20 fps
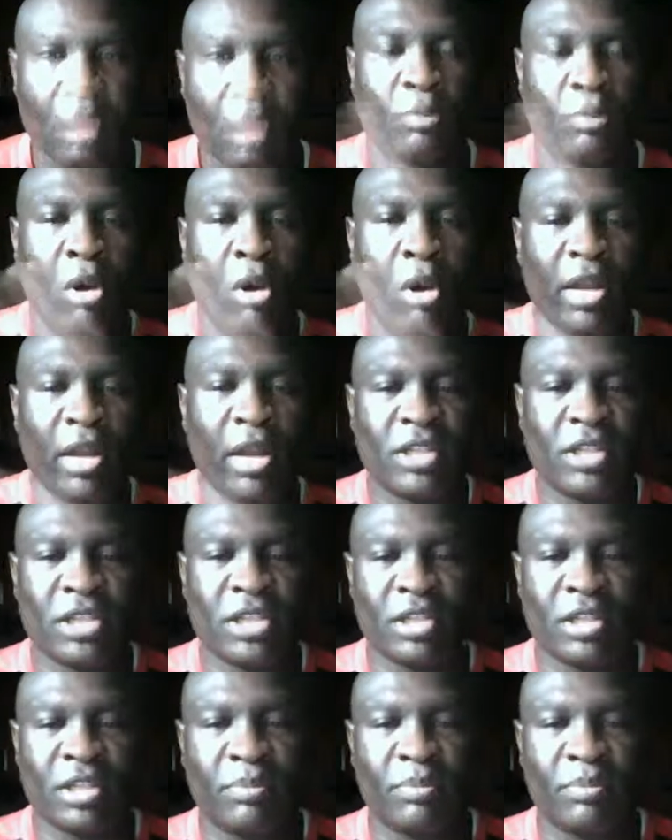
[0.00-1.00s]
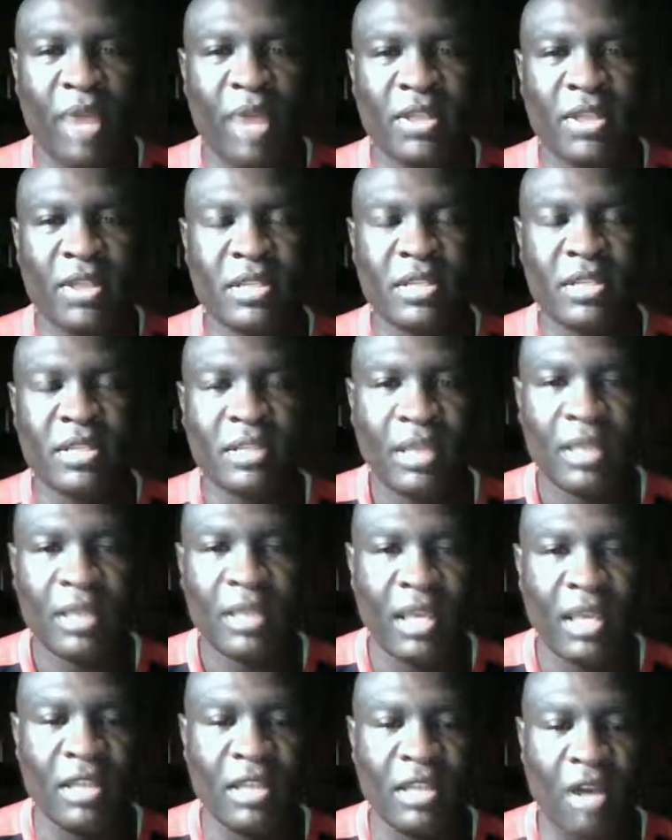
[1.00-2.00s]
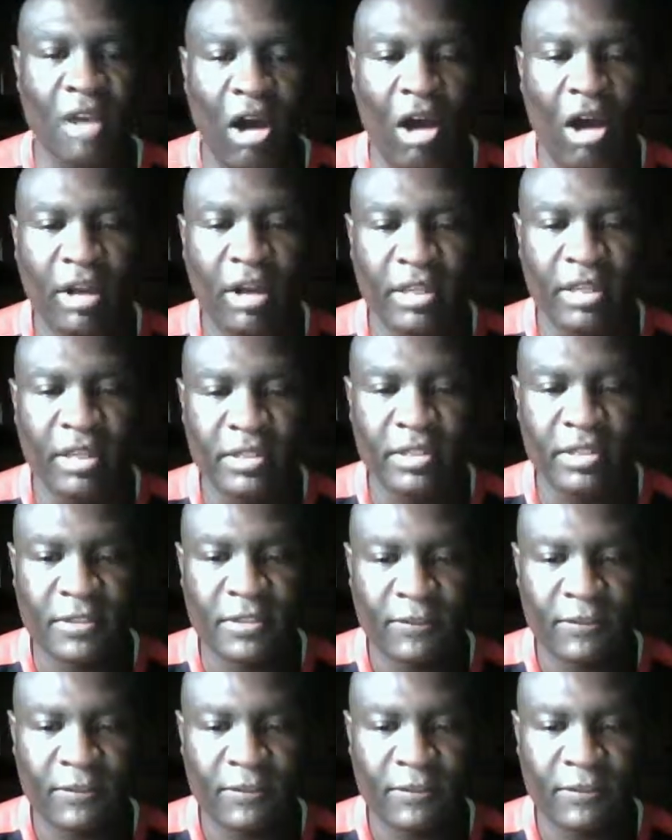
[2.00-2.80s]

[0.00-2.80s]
pointed to some brothers in the audience